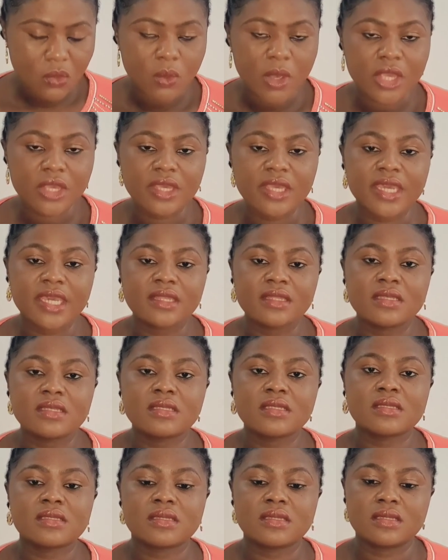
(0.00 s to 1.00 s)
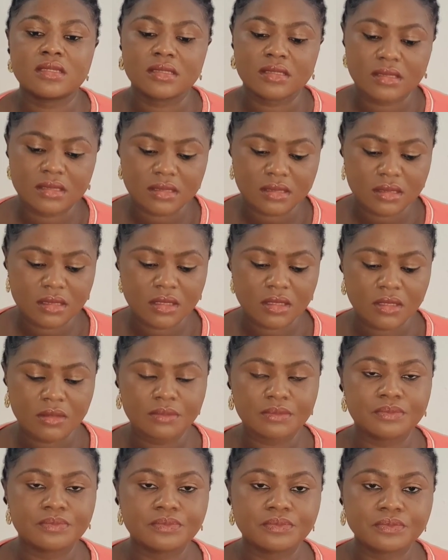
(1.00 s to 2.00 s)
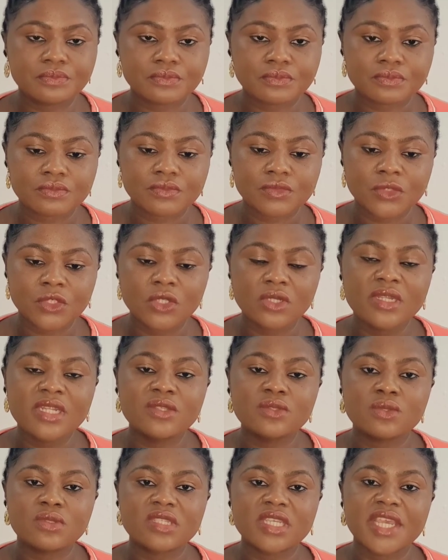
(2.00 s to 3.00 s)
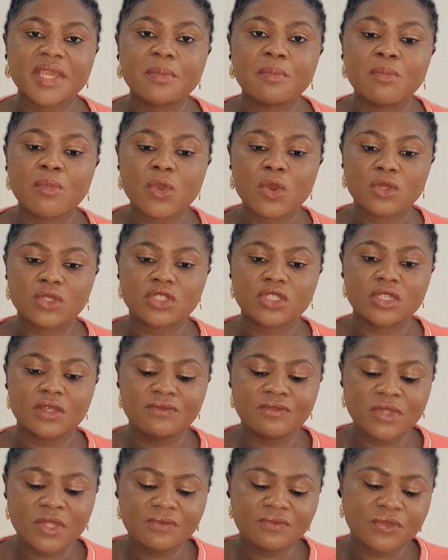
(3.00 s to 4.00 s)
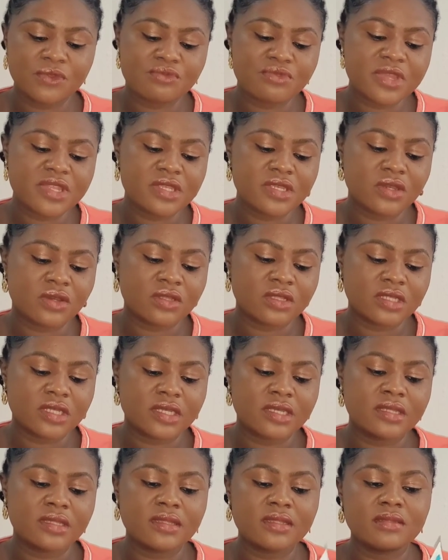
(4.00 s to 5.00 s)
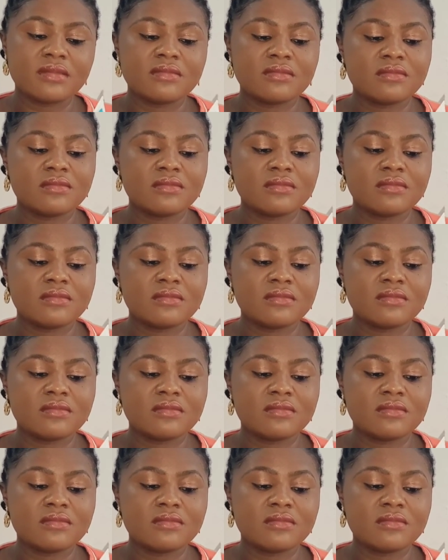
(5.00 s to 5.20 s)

when you get this is, don't need to take much. Even if you read on the